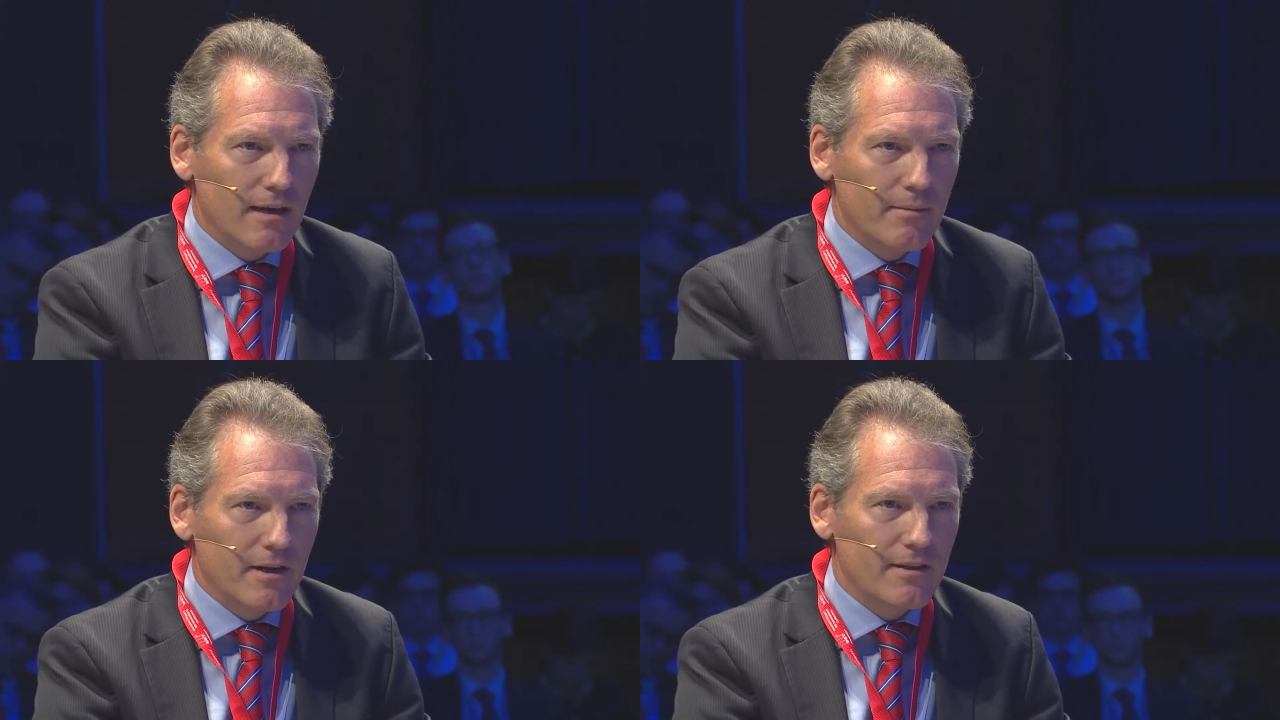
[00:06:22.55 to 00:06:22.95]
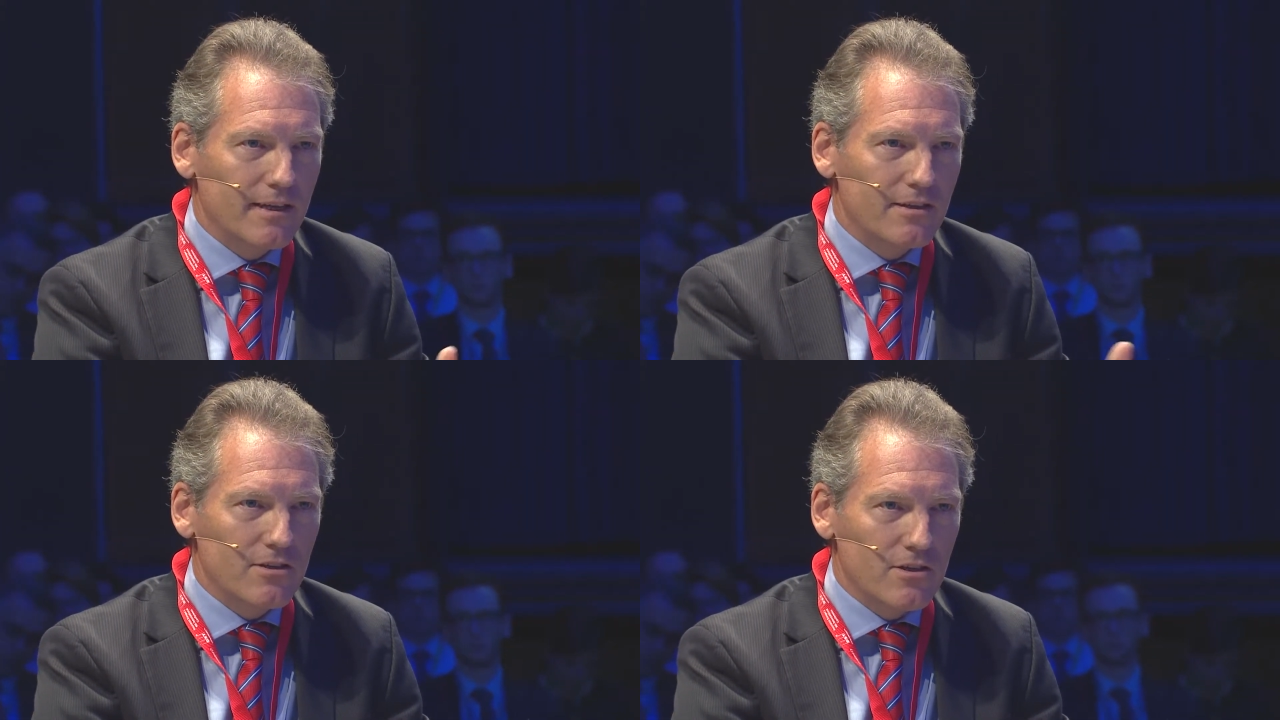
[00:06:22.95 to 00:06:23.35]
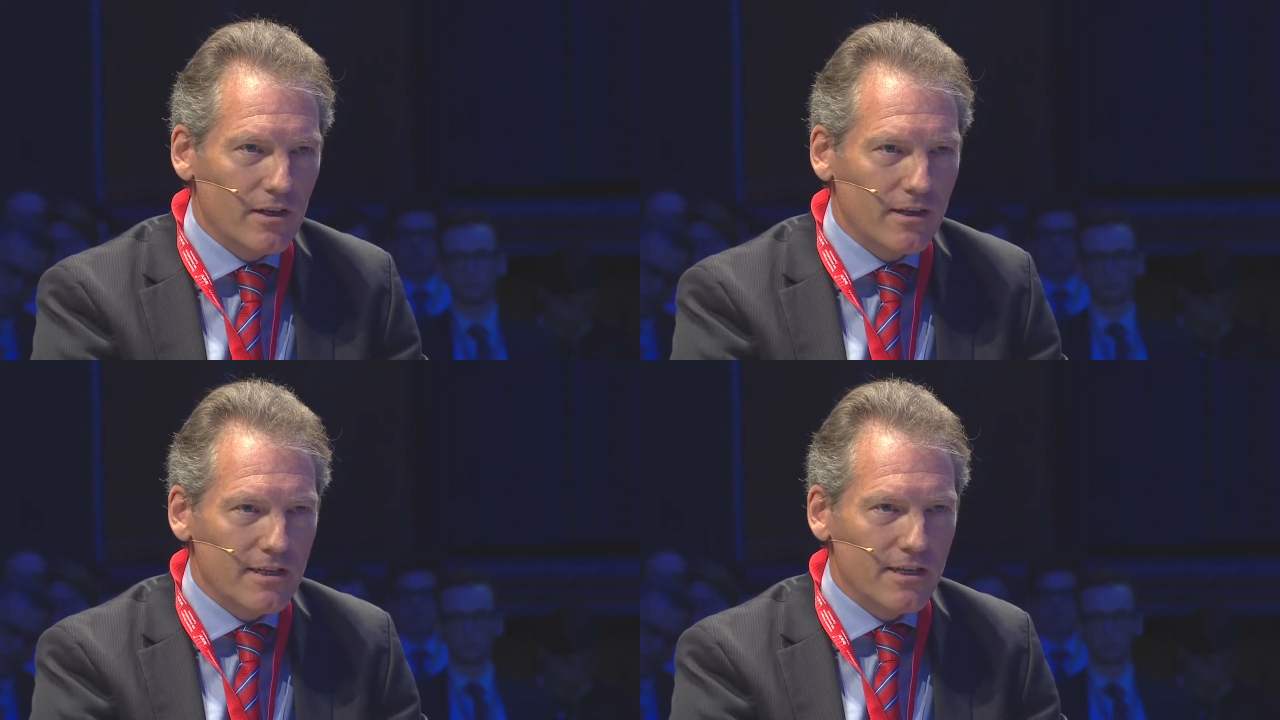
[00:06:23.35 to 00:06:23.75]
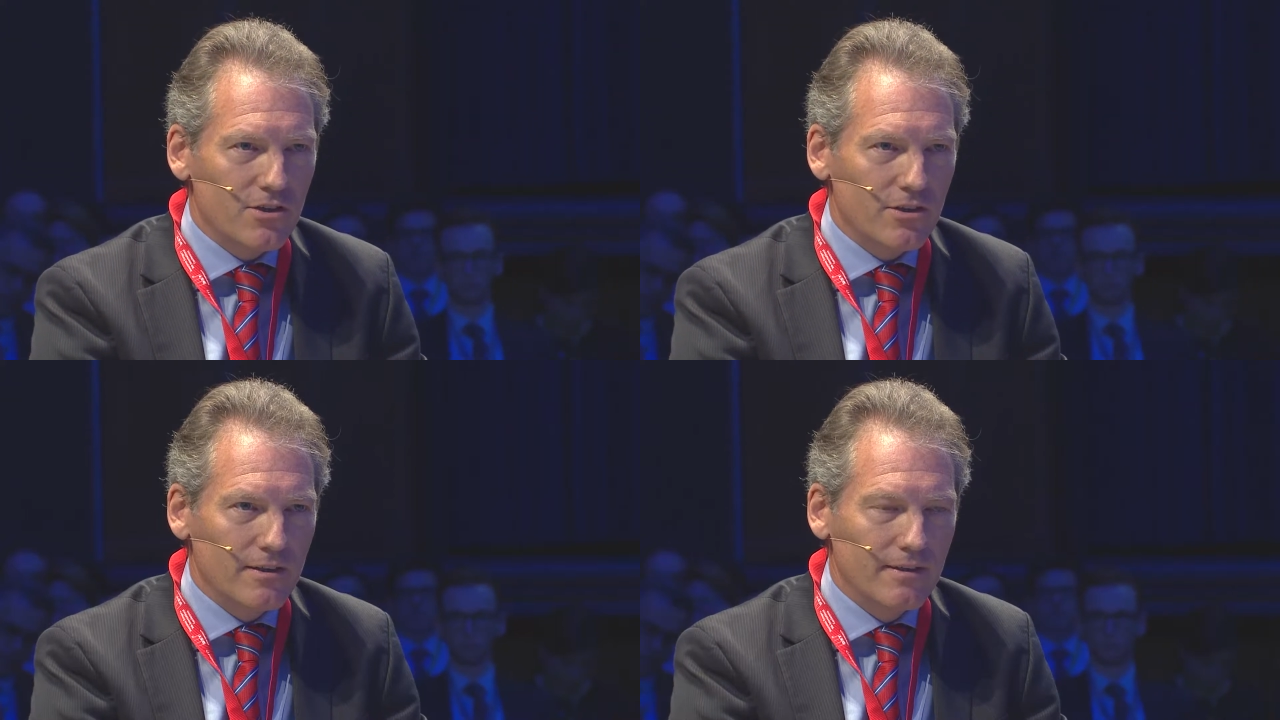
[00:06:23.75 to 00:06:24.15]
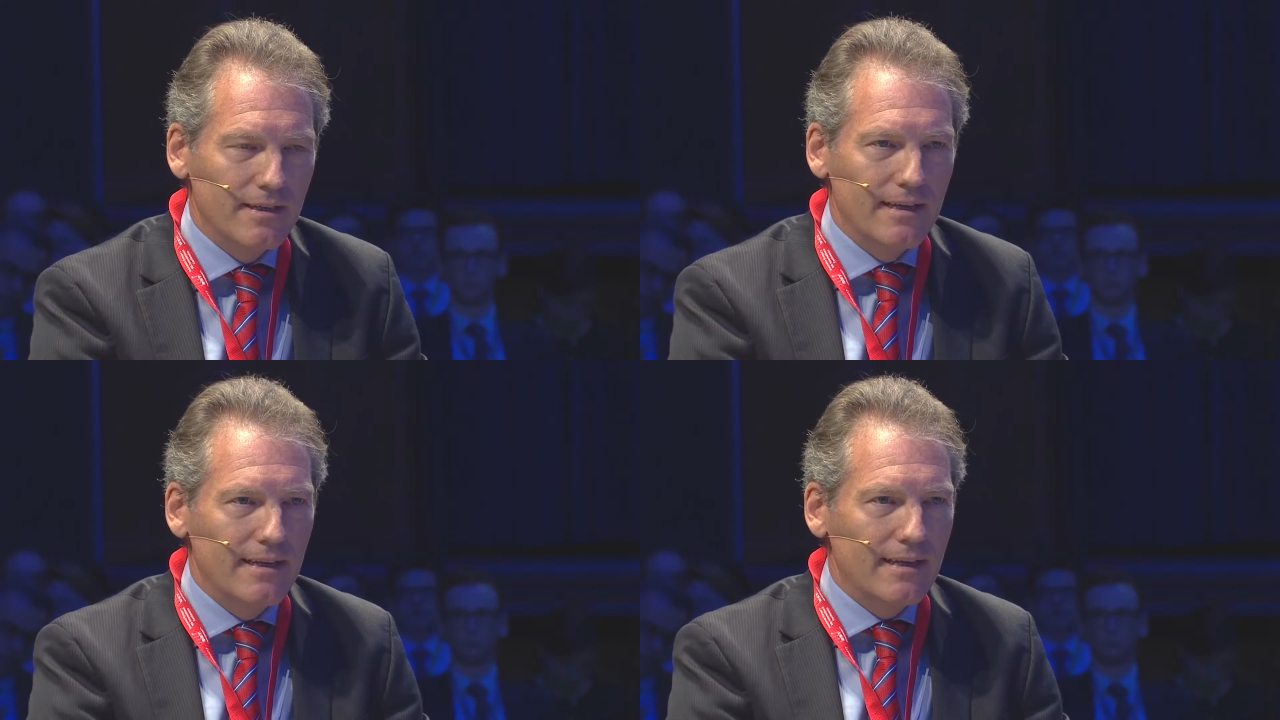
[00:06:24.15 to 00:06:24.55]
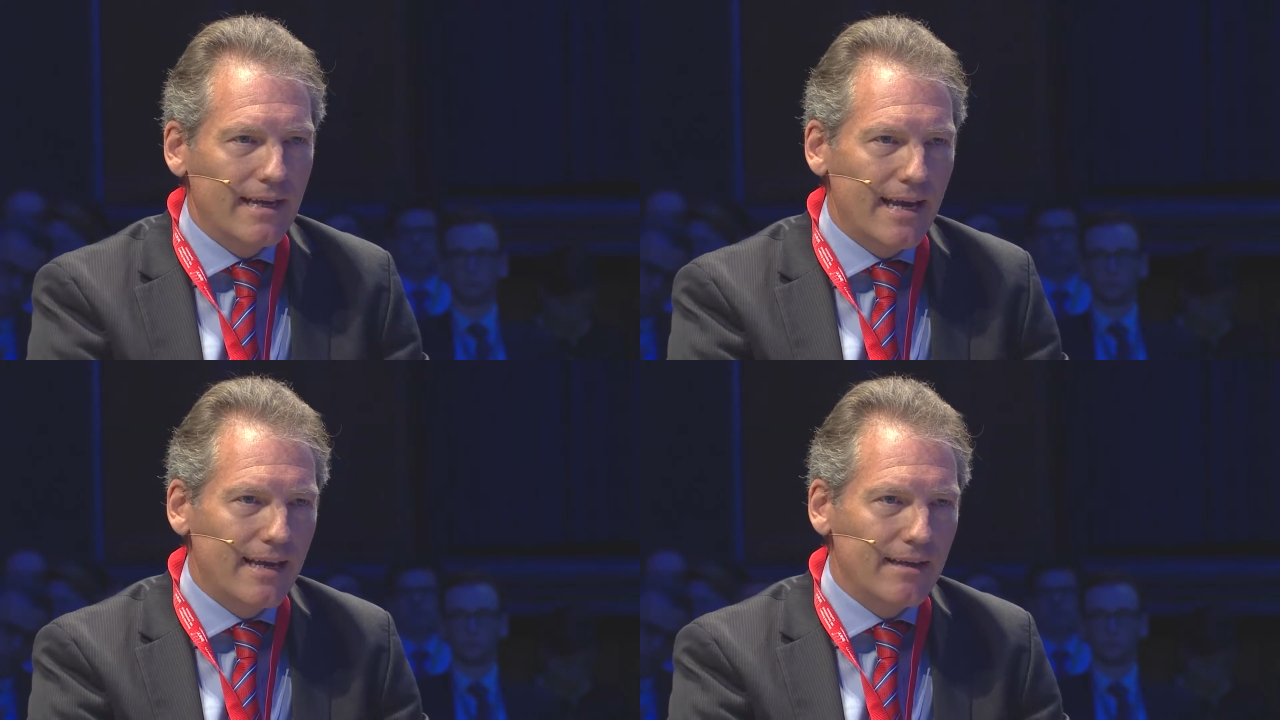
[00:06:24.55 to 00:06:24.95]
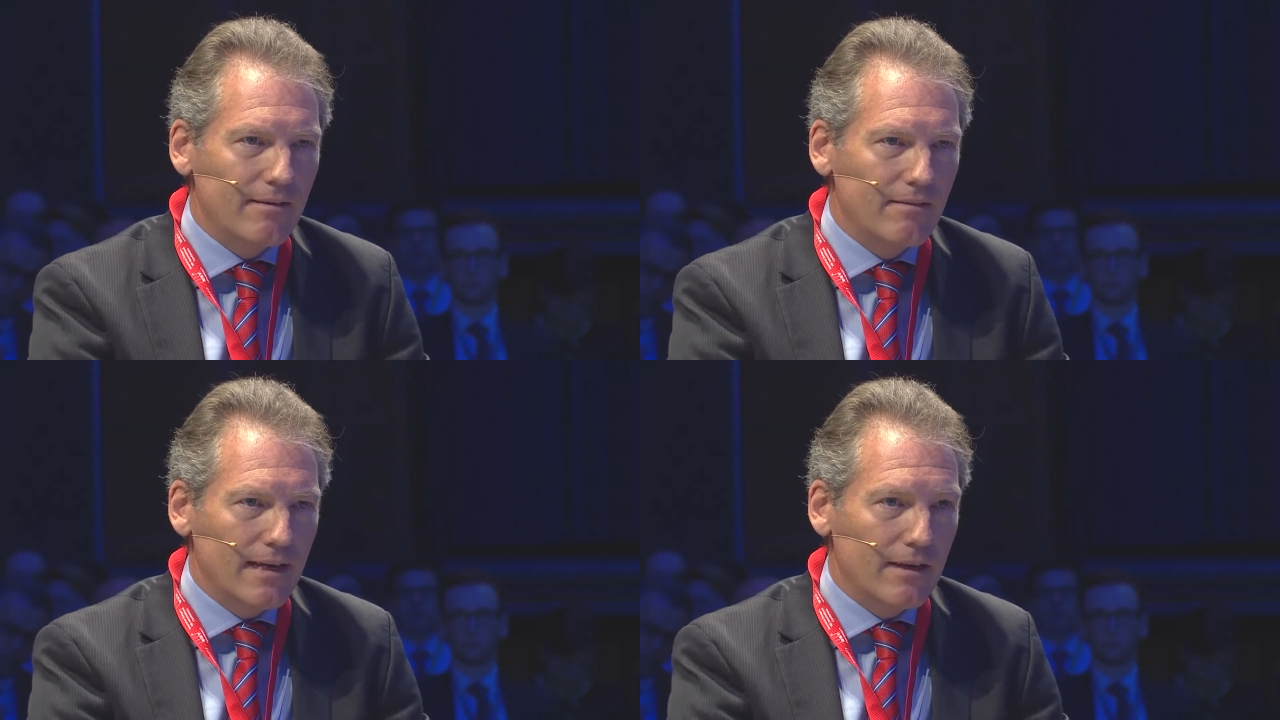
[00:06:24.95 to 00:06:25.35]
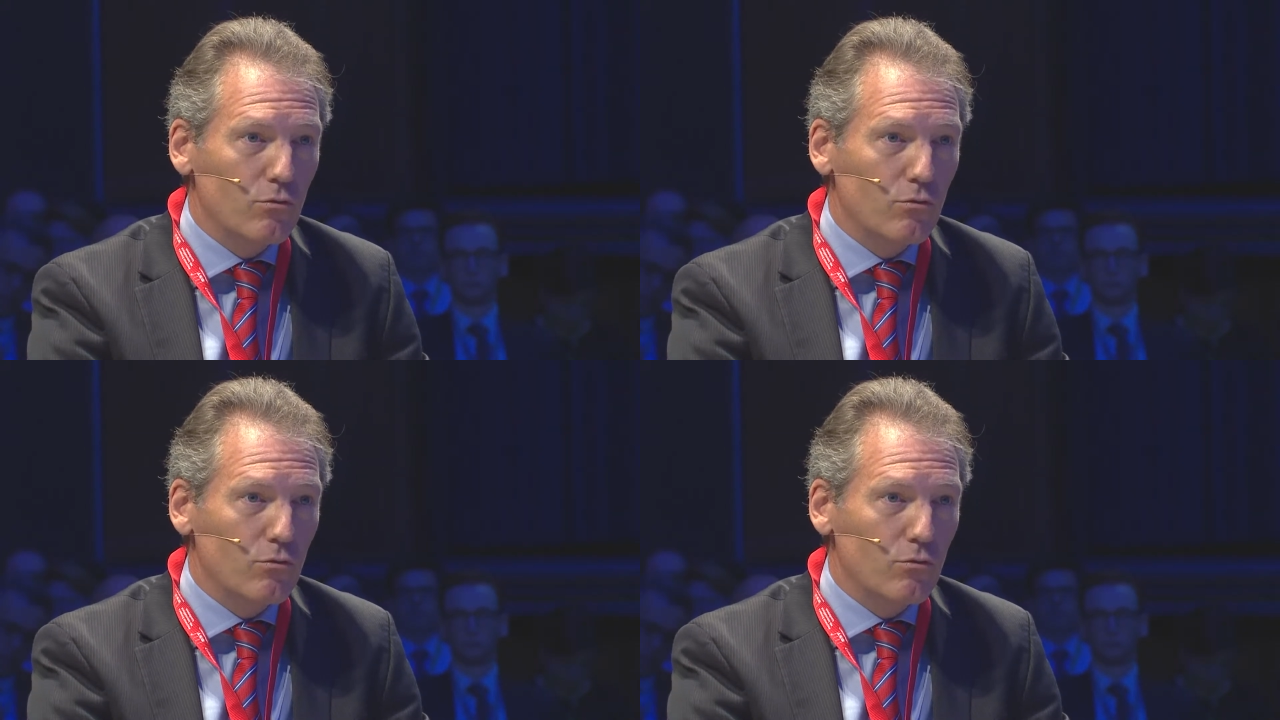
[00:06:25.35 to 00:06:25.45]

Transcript: I mean, I think digitalization and